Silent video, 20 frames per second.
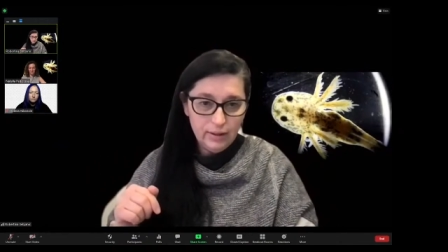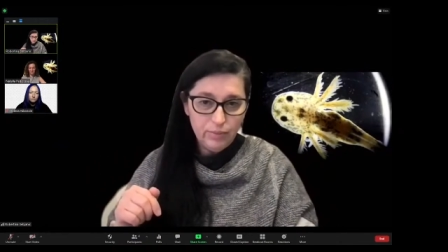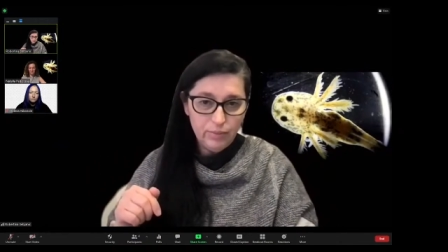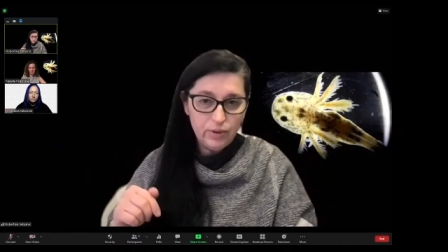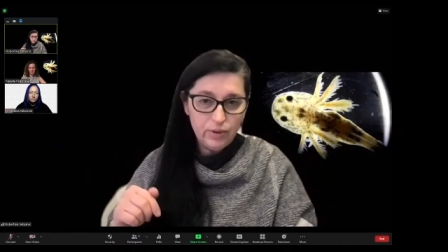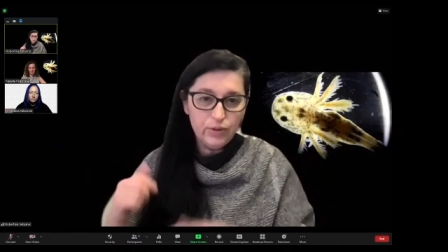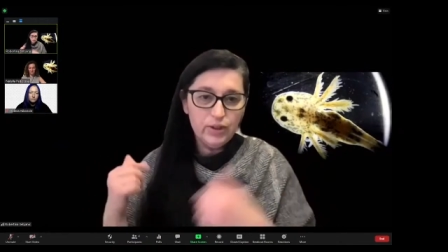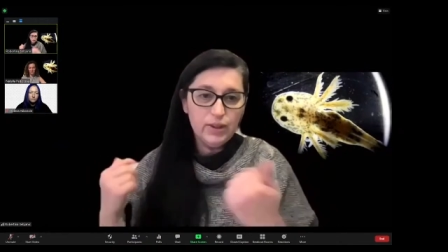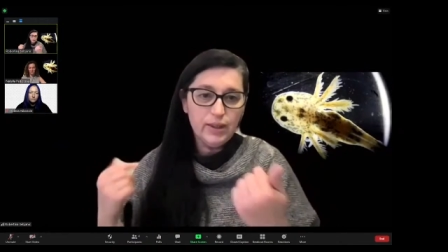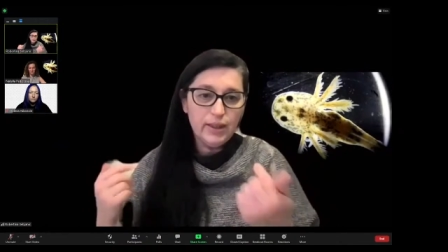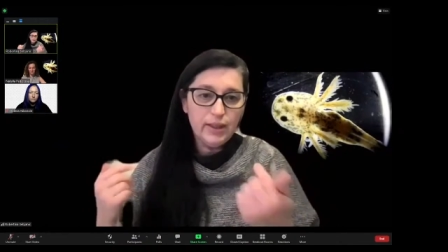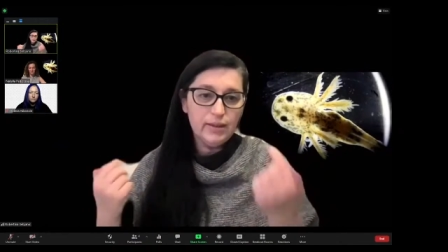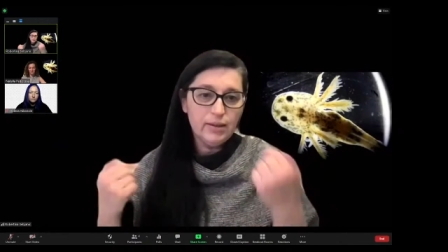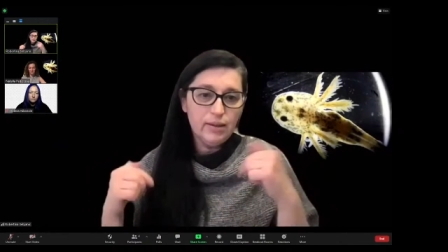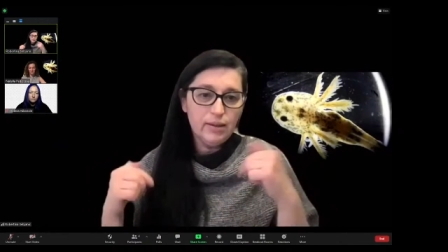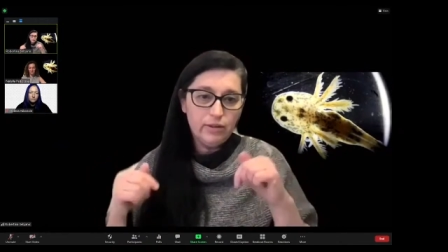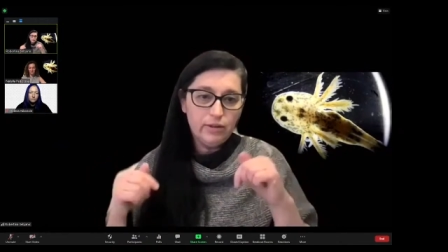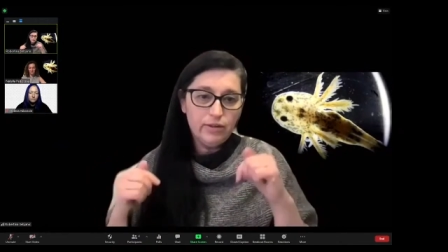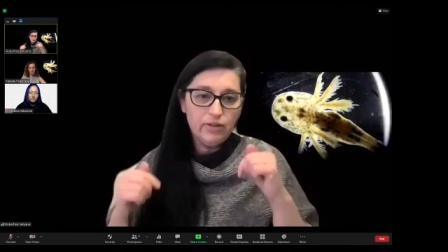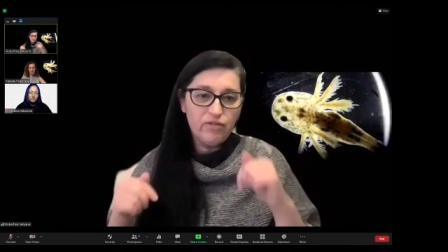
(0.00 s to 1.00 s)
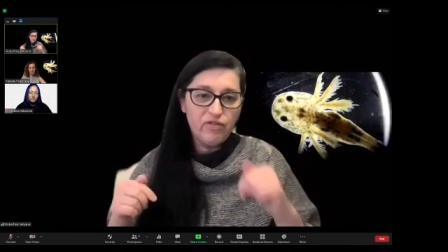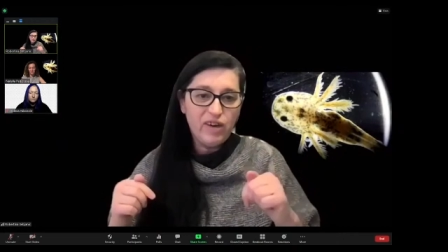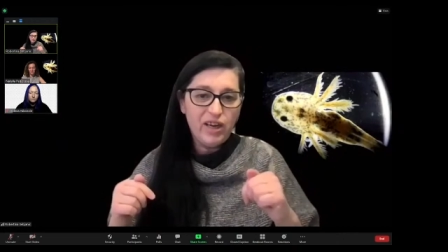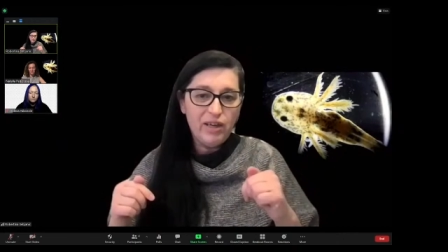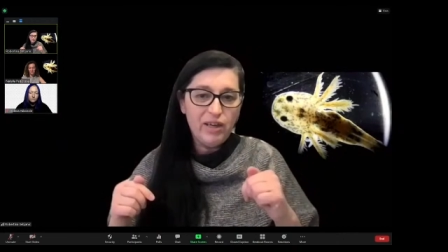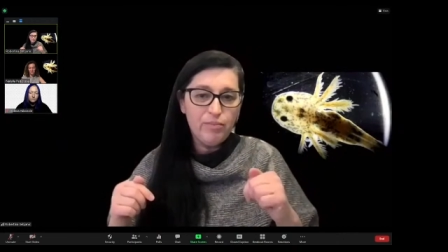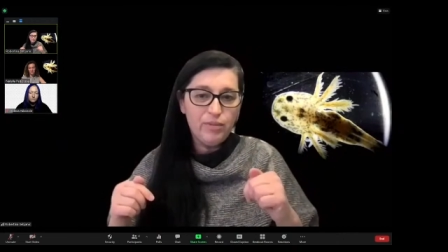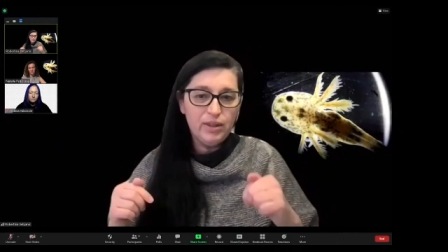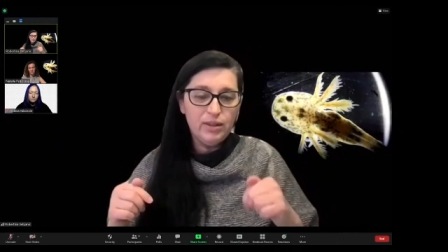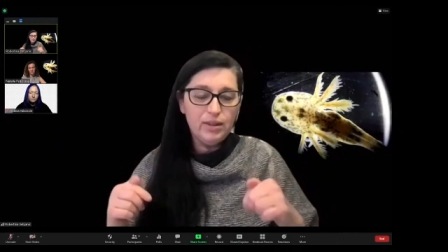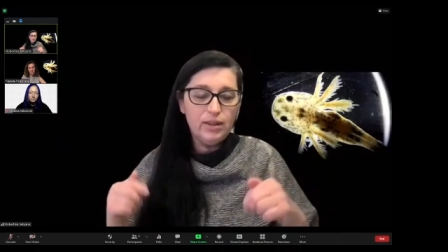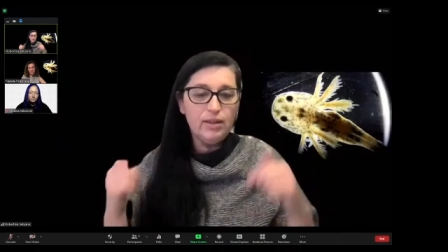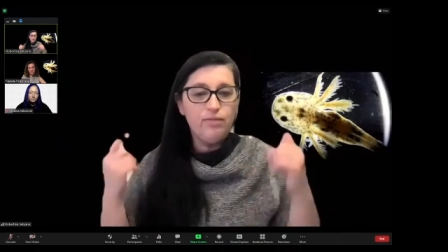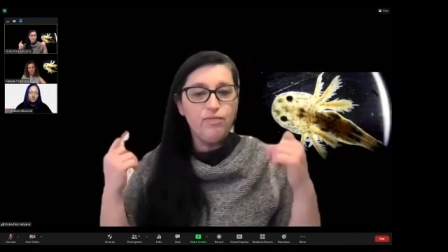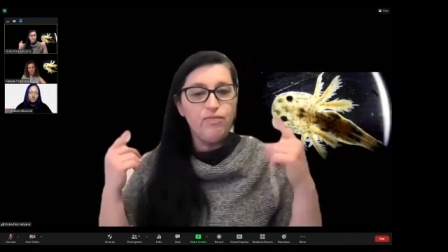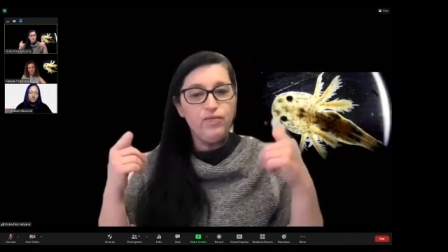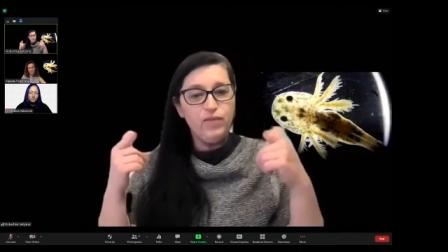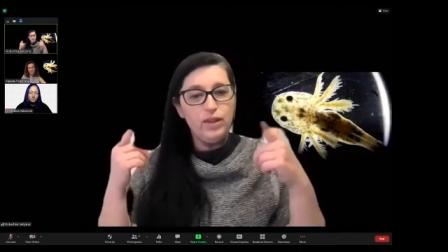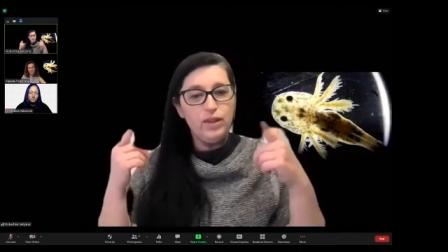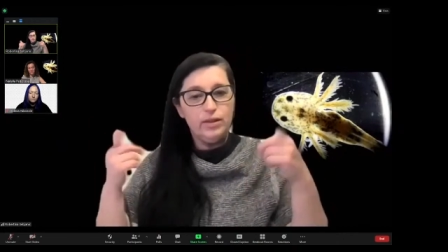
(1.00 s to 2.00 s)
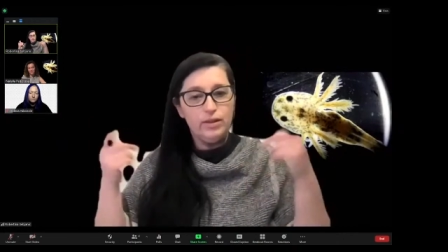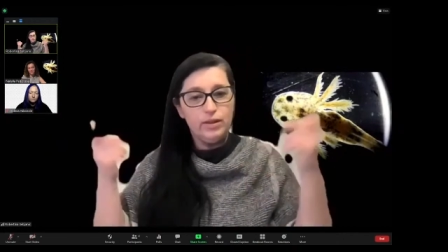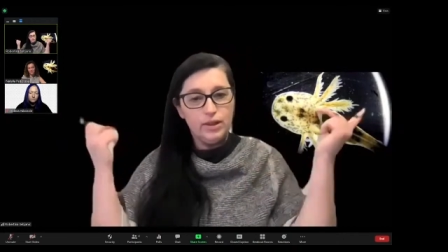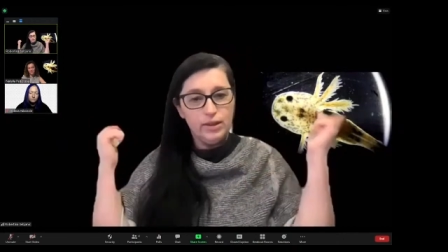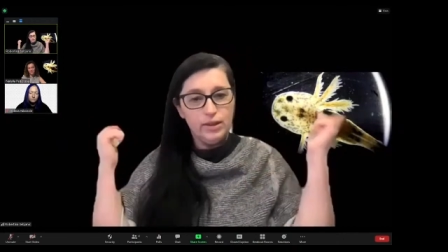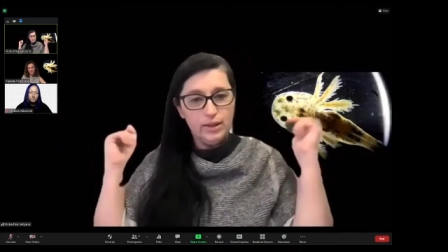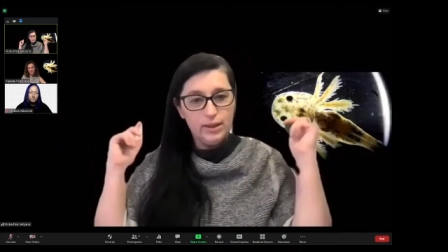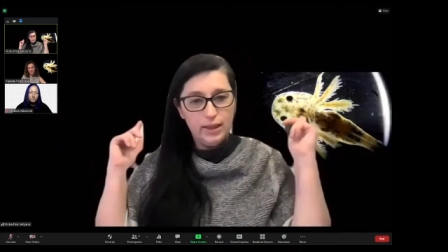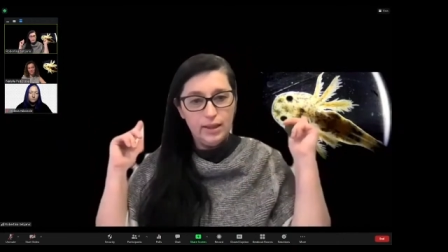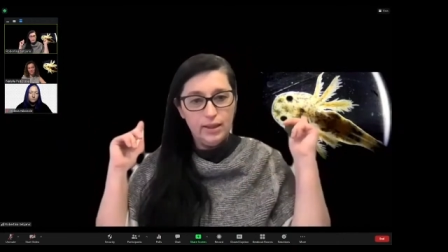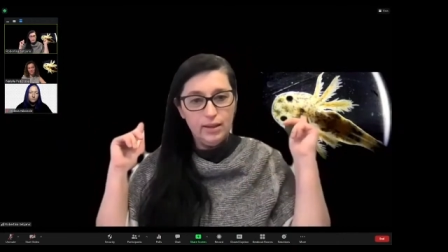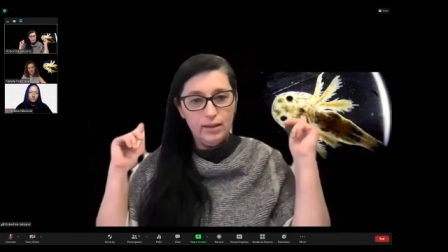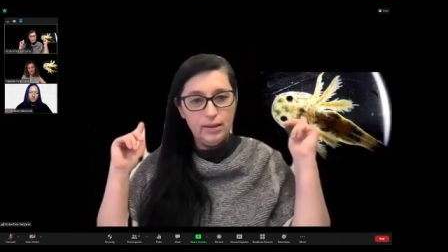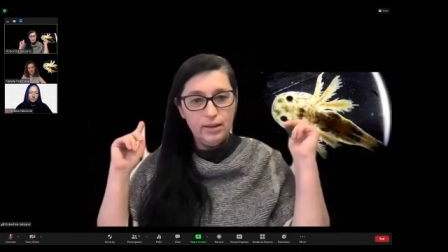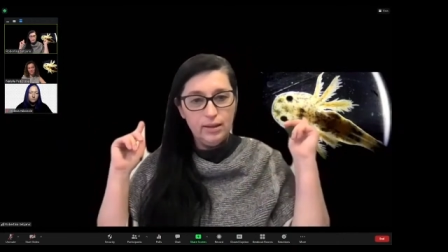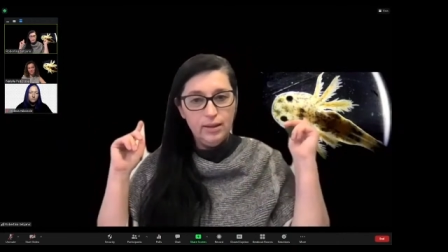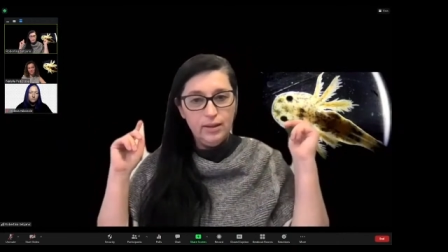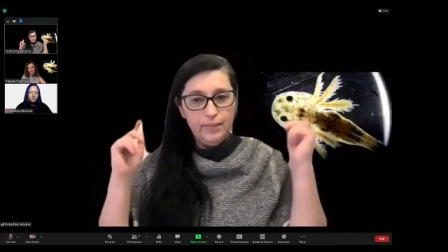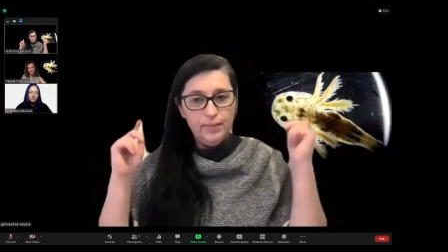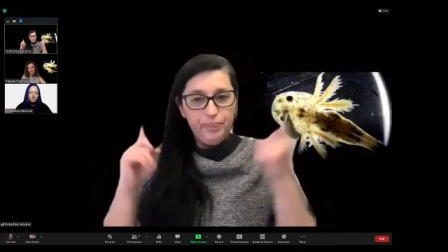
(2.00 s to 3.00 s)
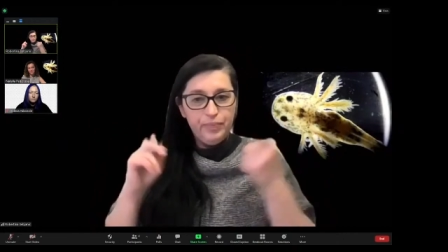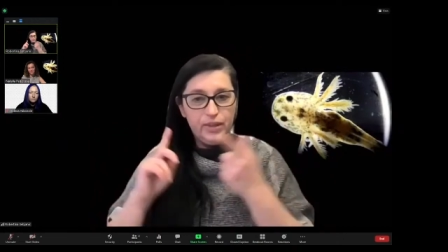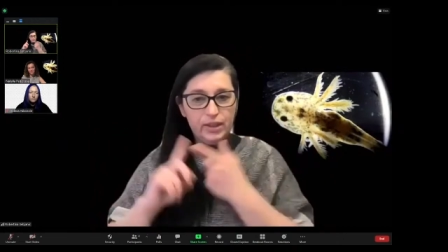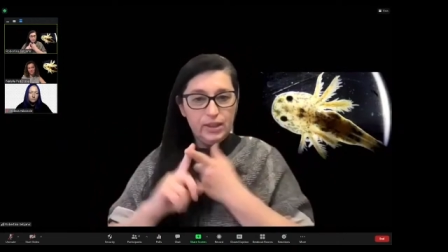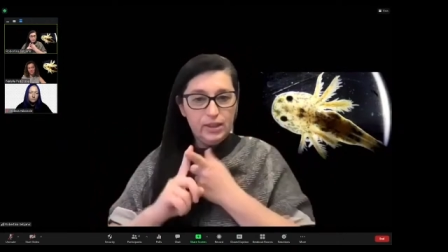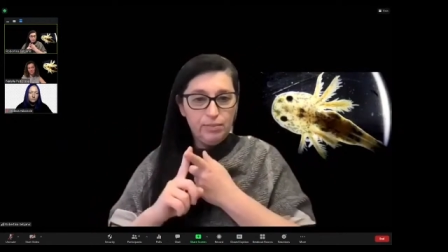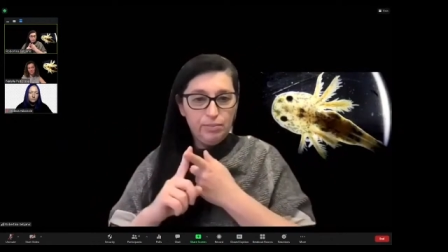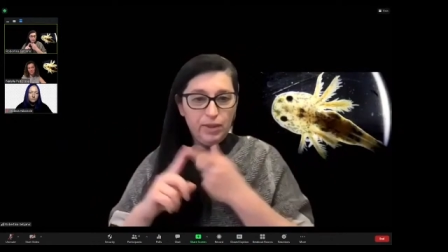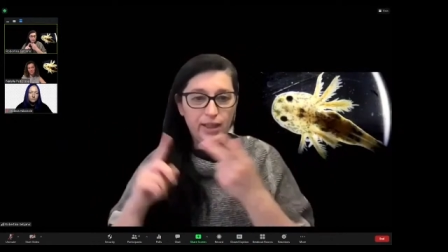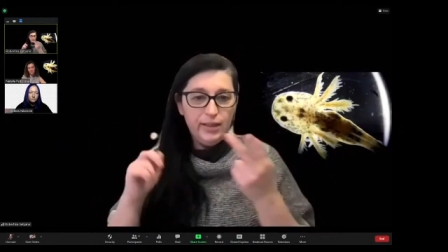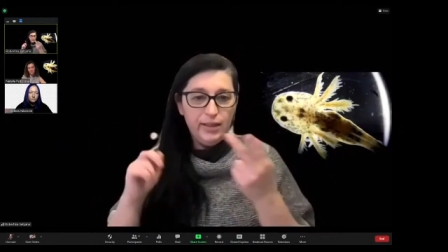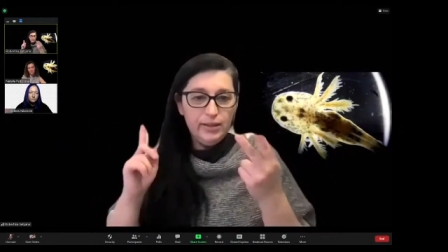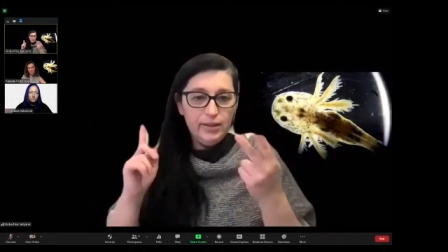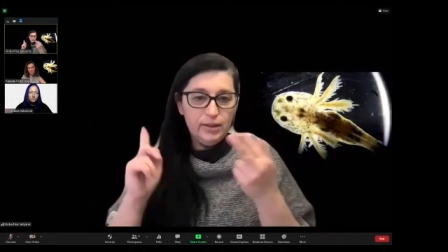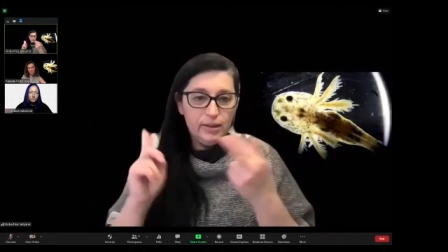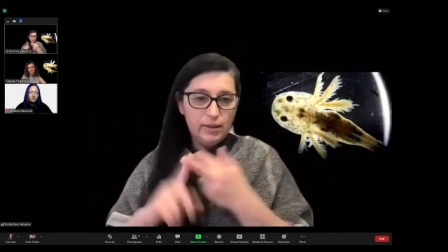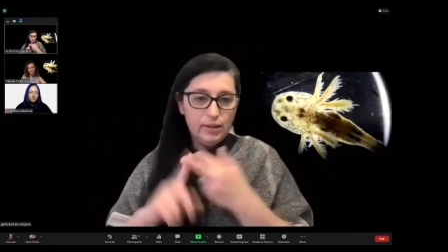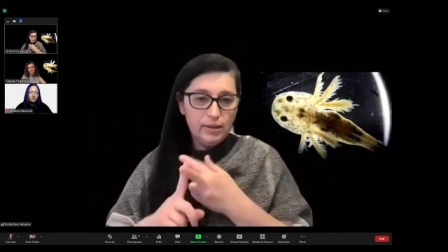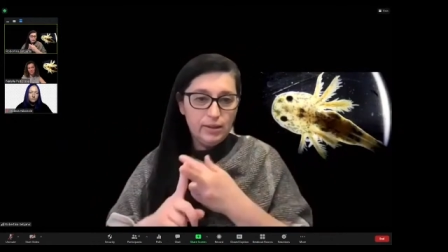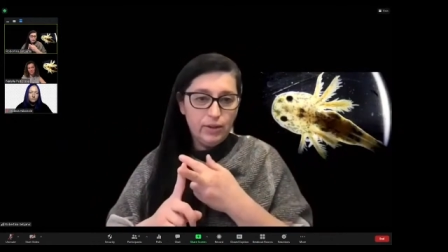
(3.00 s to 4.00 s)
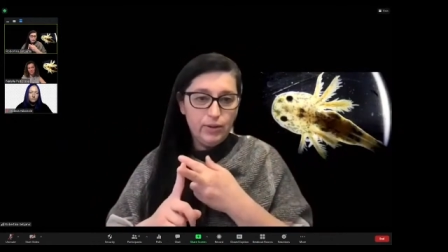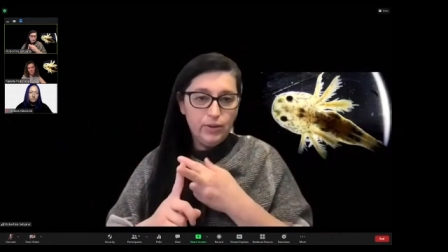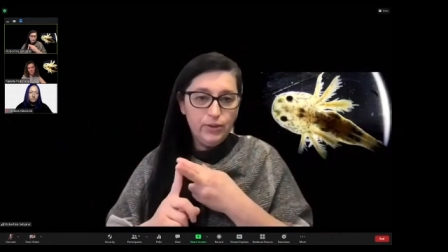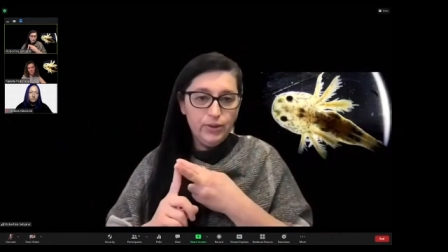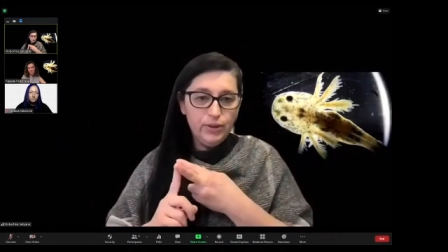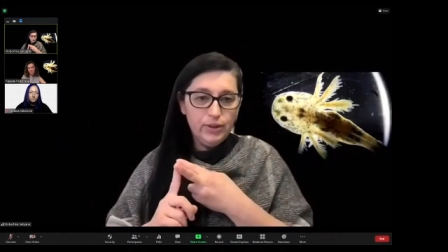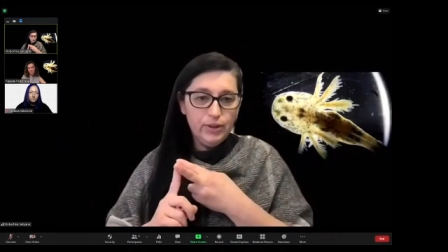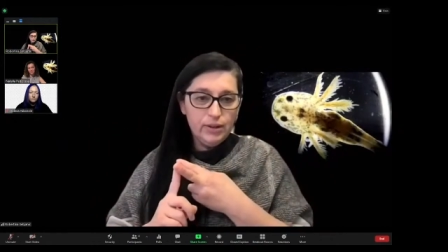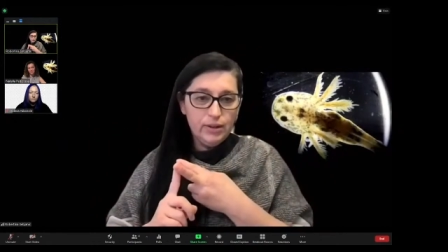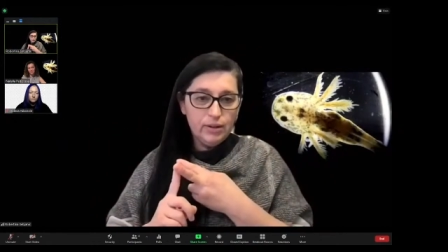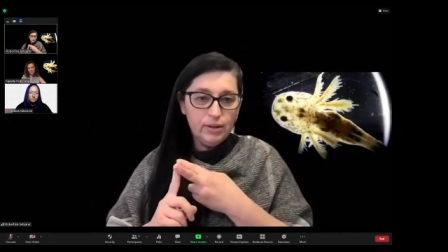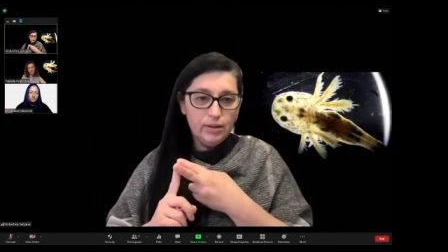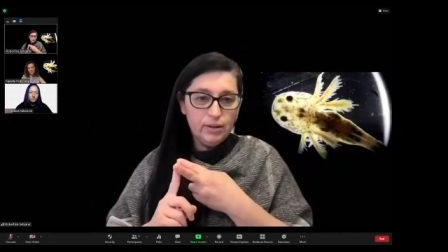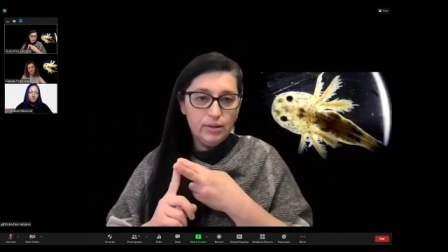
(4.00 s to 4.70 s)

because that's our environment and we understand the smells, the sounds,